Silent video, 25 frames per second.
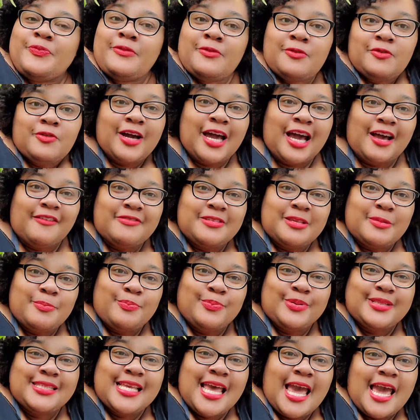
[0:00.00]
We'll have some
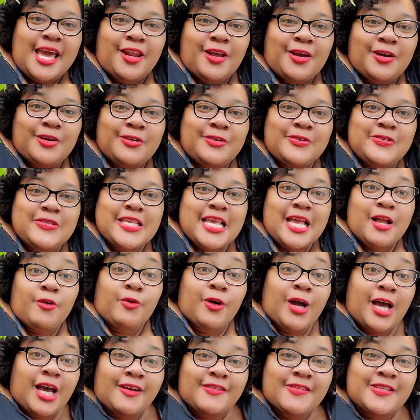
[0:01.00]
potatoes, and we'll
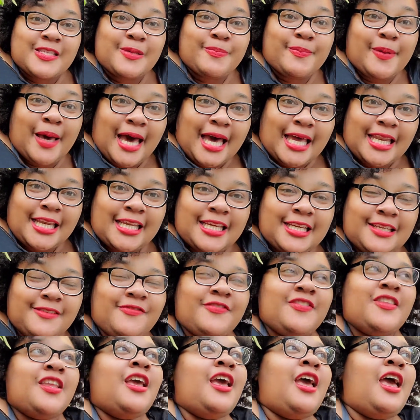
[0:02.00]
have some onion,
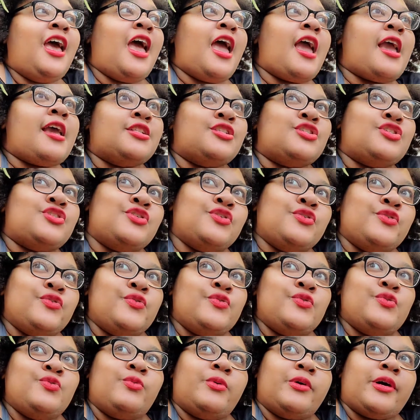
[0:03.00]
and
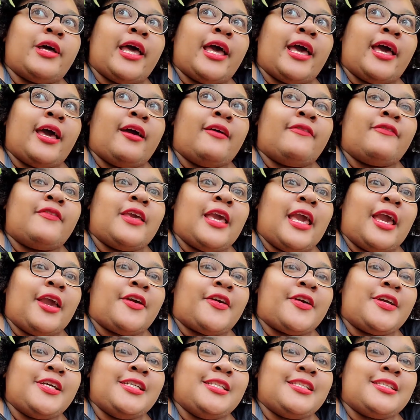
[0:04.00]
soon we'll have
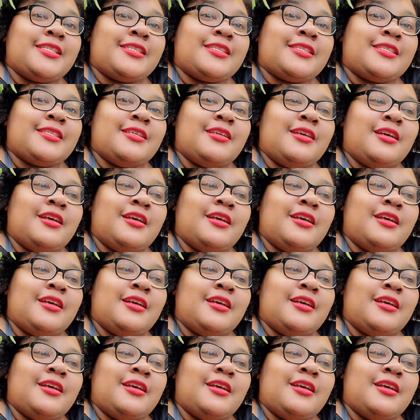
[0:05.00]
carrots